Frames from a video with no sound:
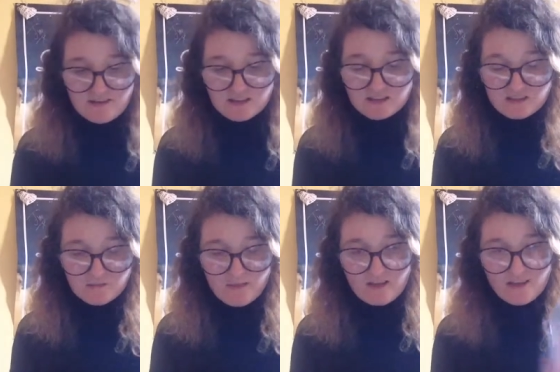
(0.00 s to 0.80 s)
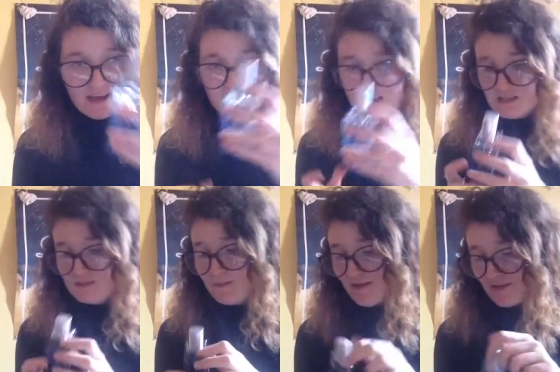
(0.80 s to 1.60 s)
even smell this. Let's
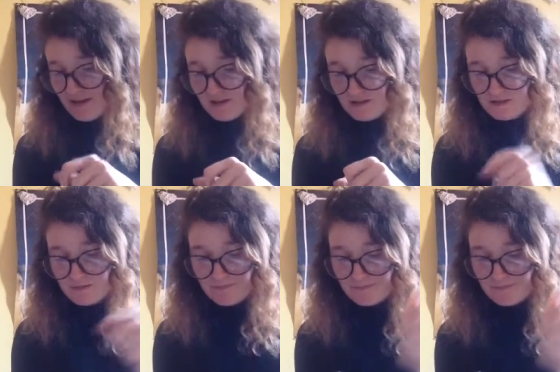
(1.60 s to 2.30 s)
smell this.